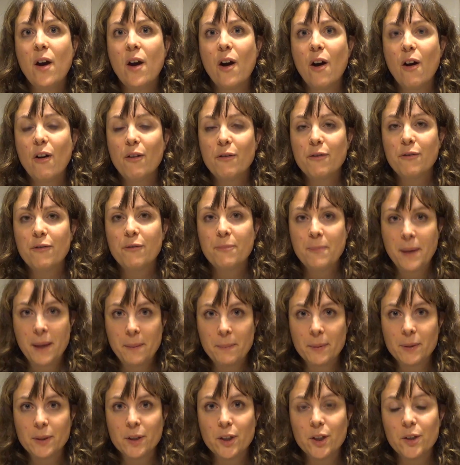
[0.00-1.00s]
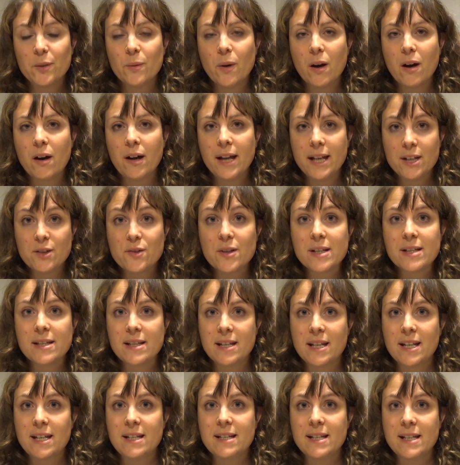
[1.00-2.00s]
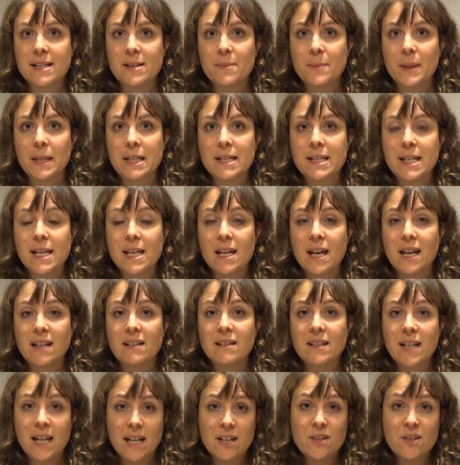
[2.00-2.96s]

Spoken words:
of people who are interested in disability and